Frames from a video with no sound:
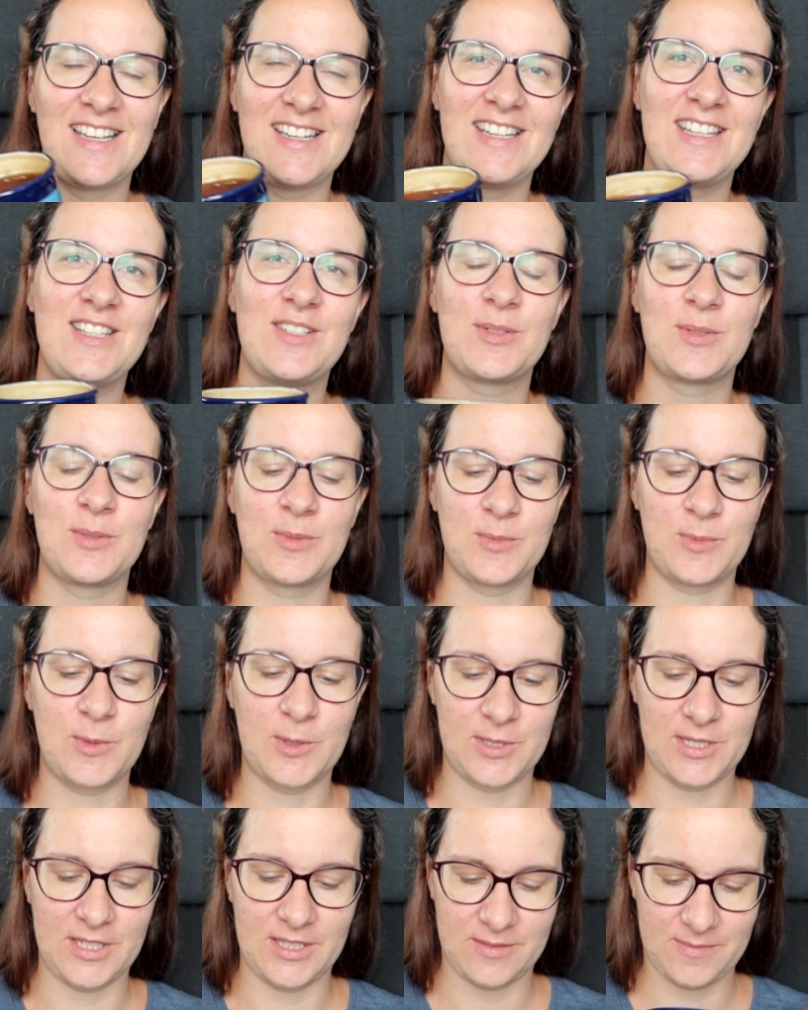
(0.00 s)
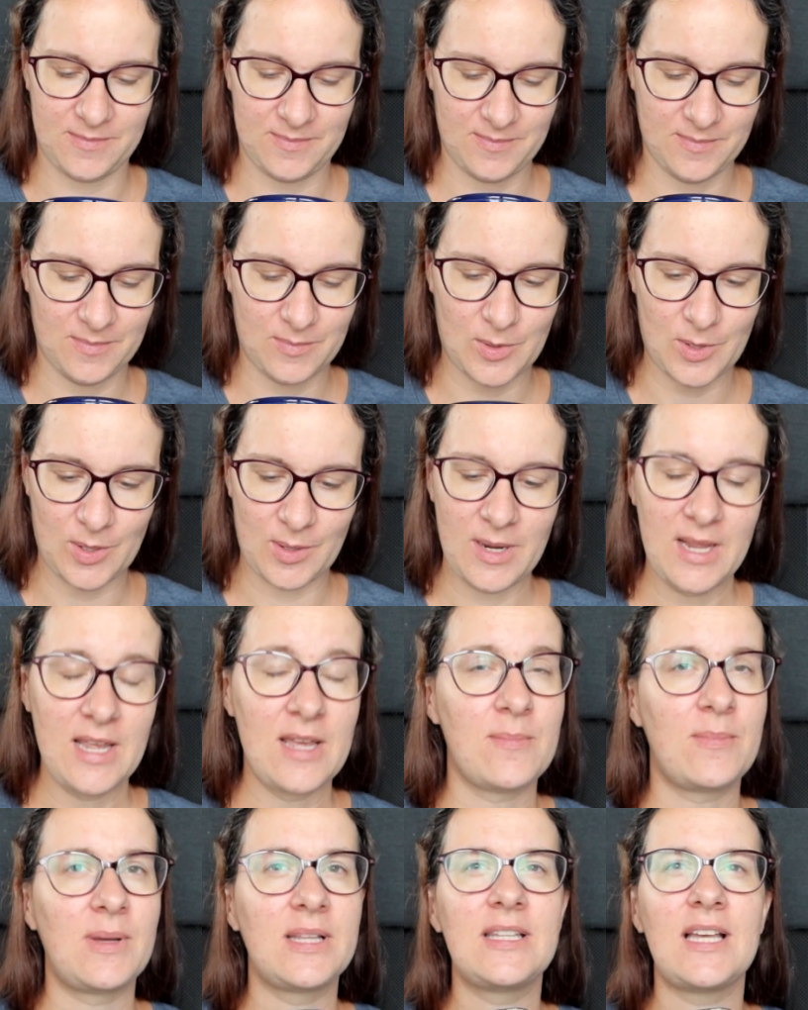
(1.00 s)
I need to wash it more,
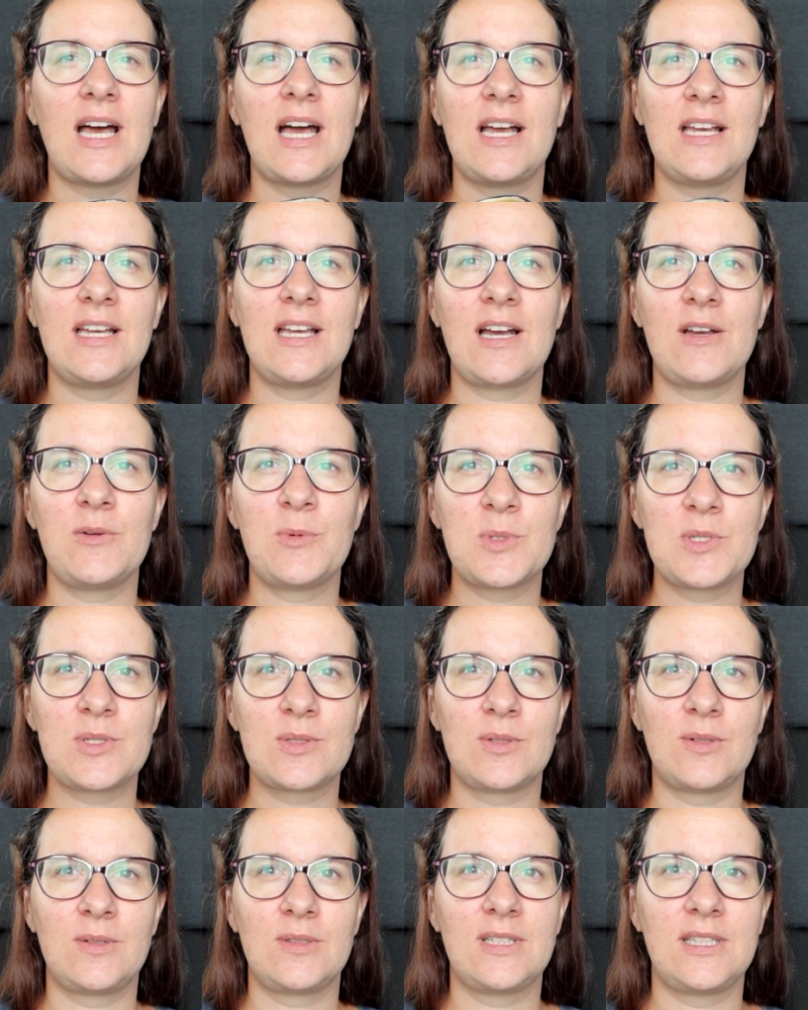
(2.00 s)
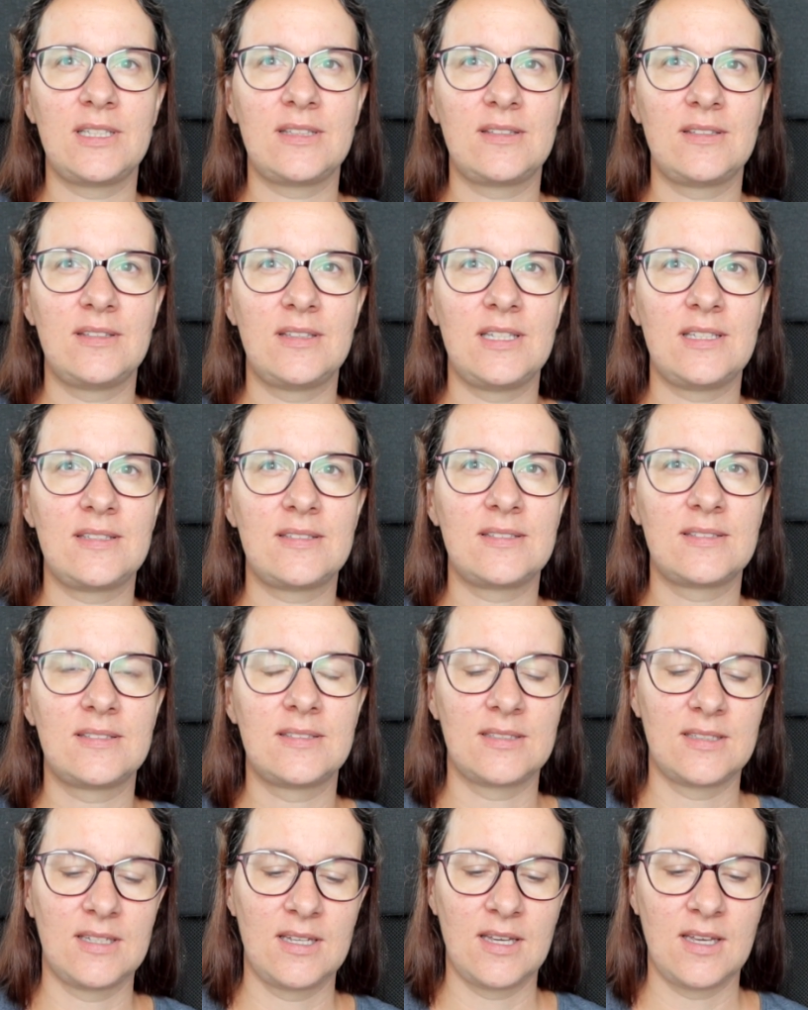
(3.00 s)
but I was told that
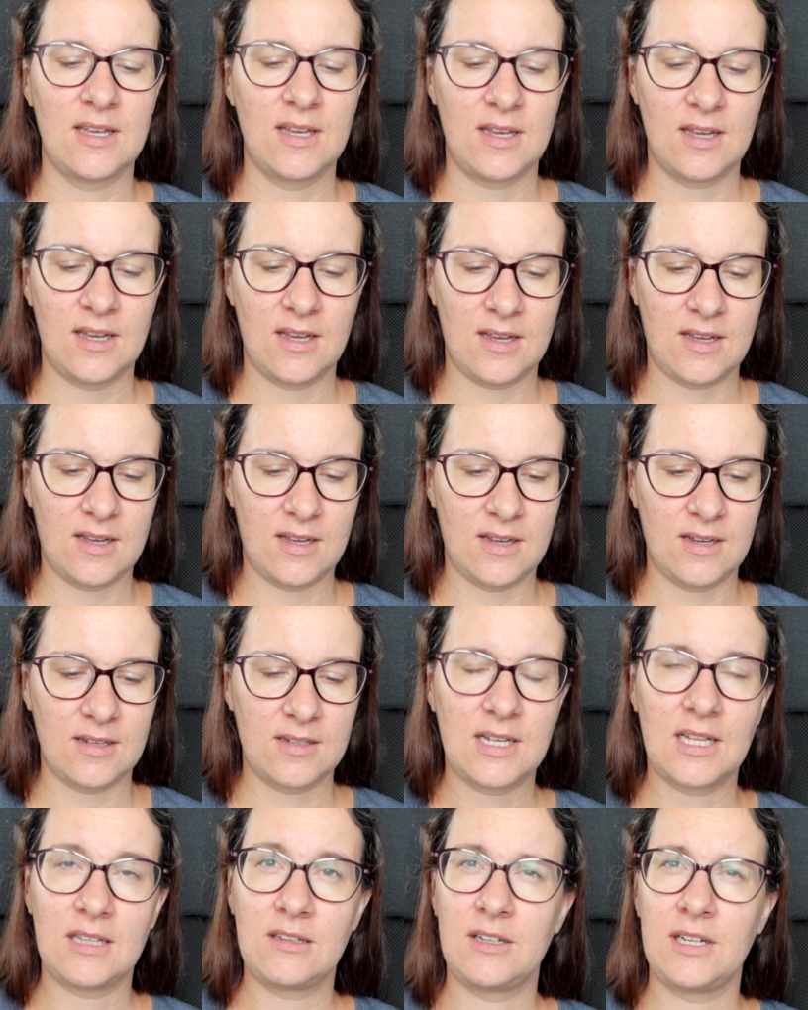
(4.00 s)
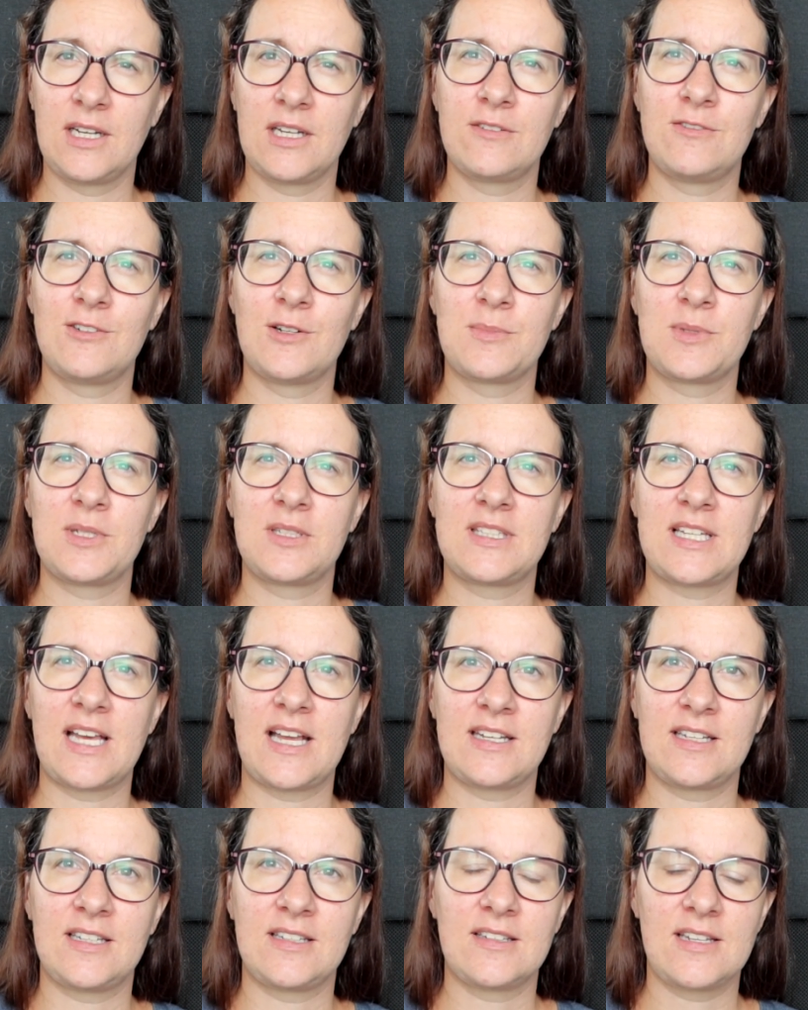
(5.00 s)
this coloring from the
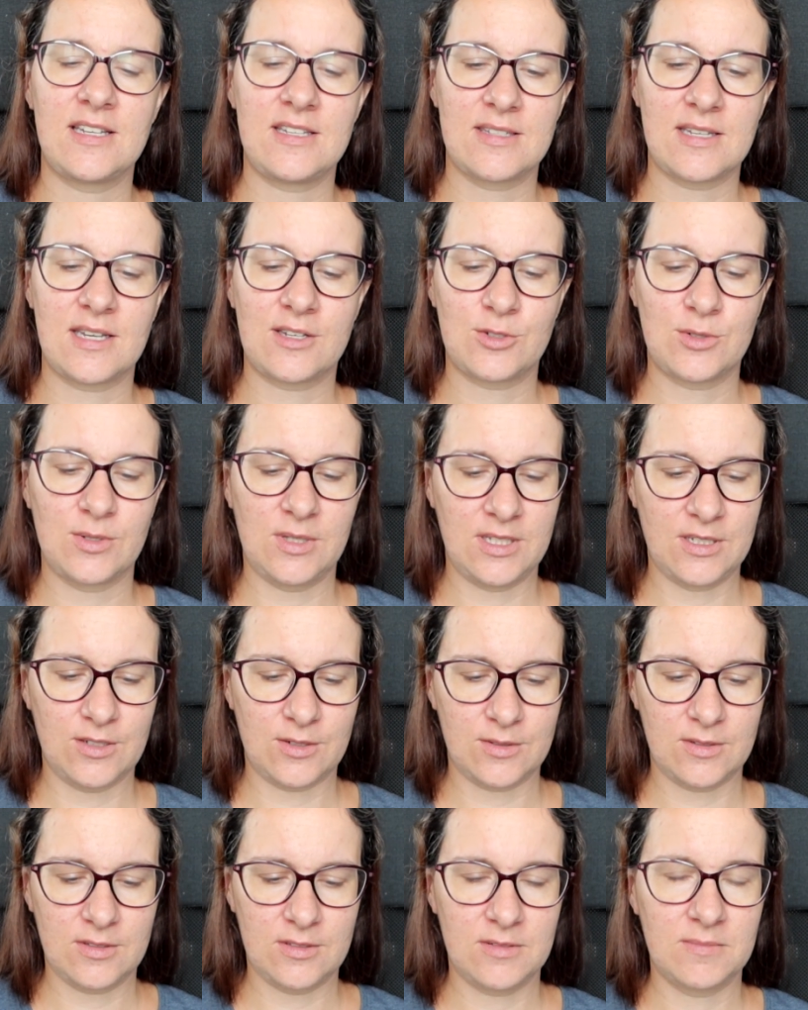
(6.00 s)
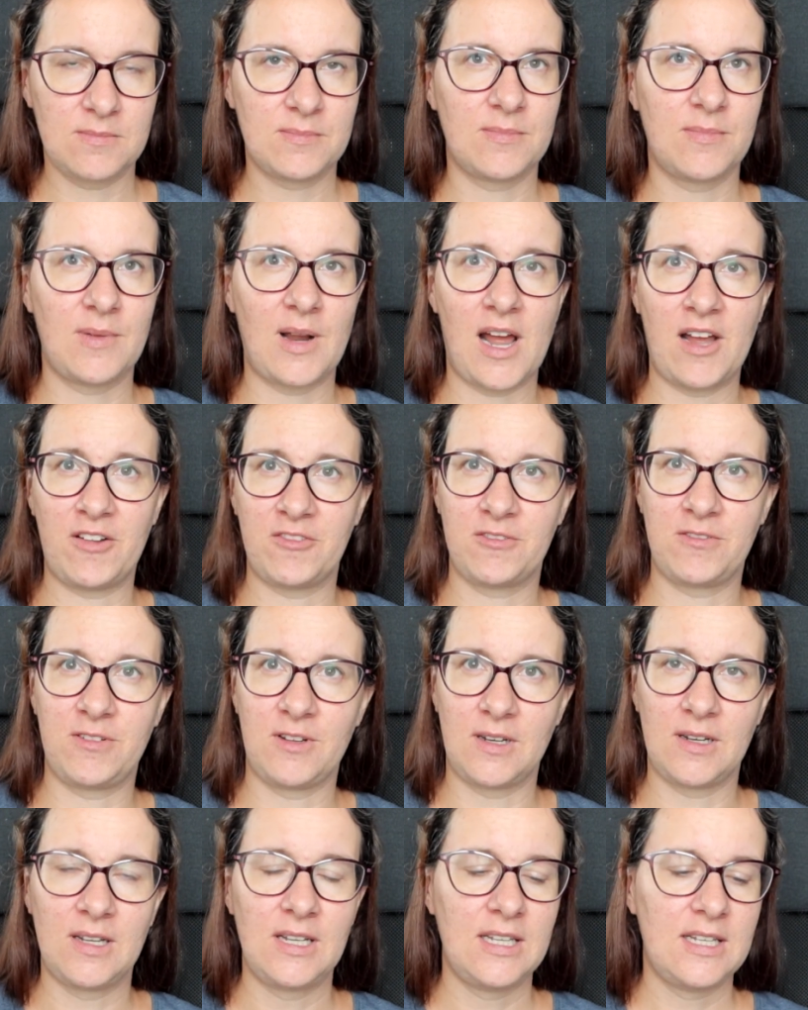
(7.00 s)
tannin is actually not
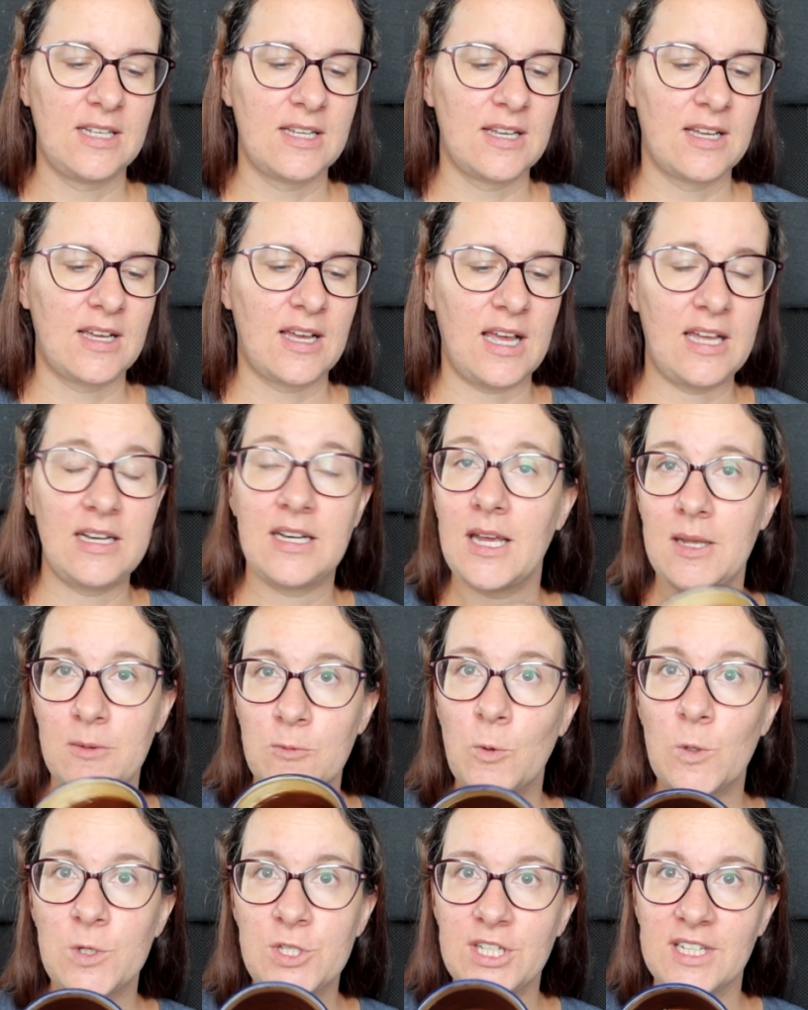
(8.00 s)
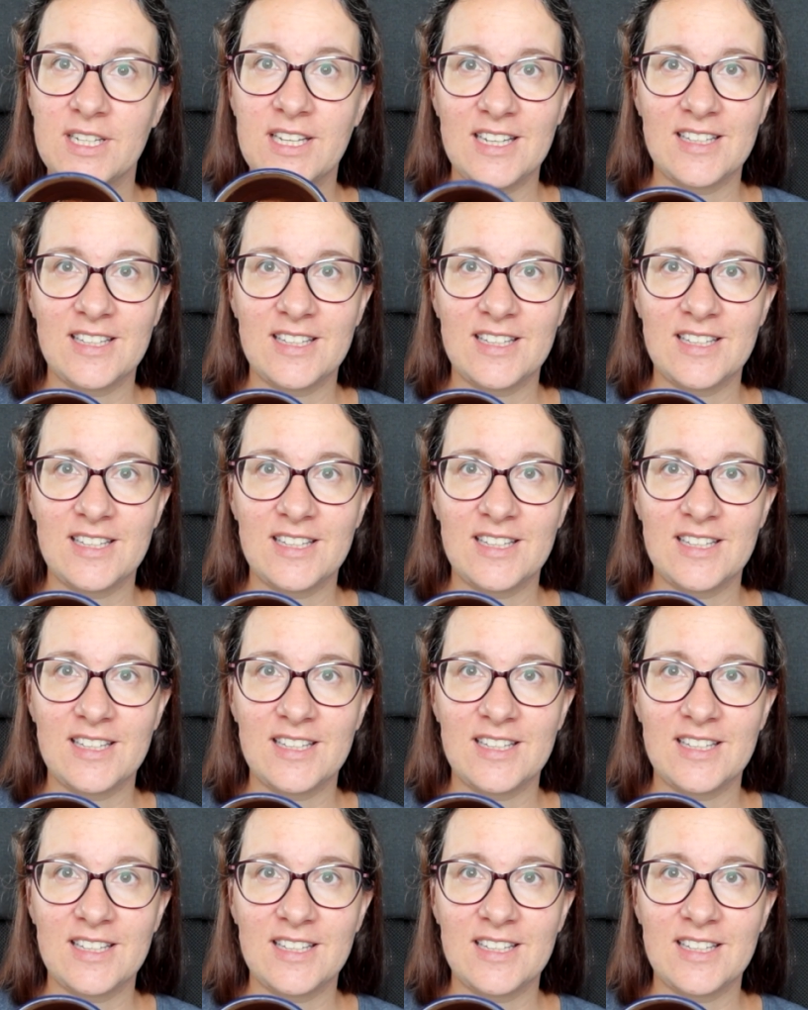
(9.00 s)
harmful, and I'm washing